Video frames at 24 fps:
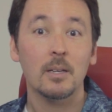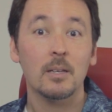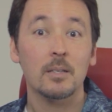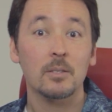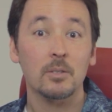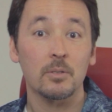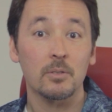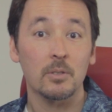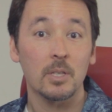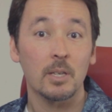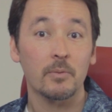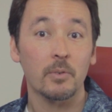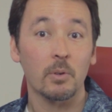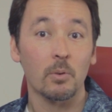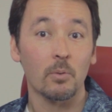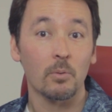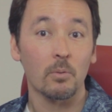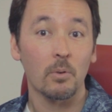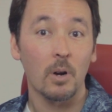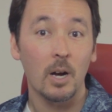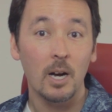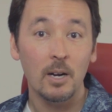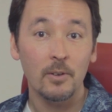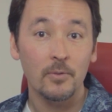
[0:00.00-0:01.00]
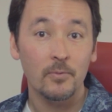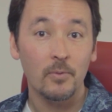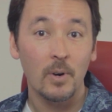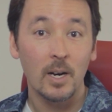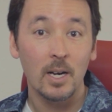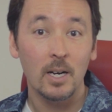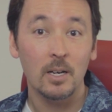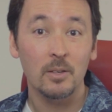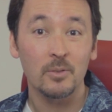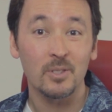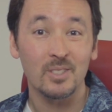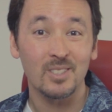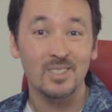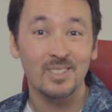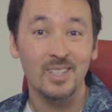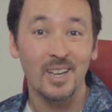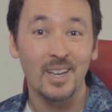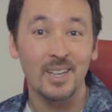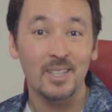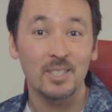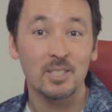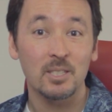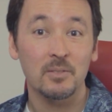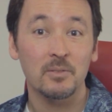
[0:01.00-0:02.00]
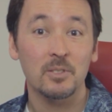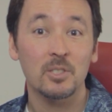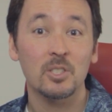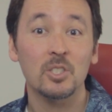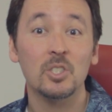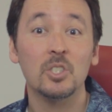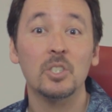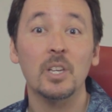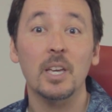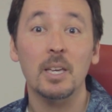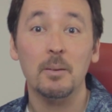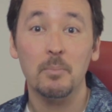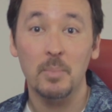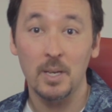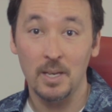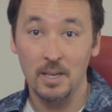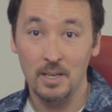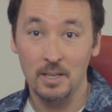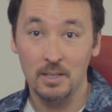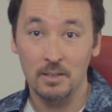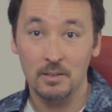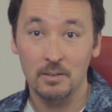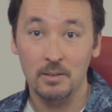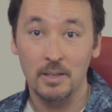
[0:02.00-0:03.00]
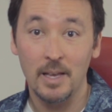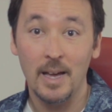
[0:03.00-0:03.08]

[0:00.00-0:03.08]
So you have a raw file the size of a JPEG.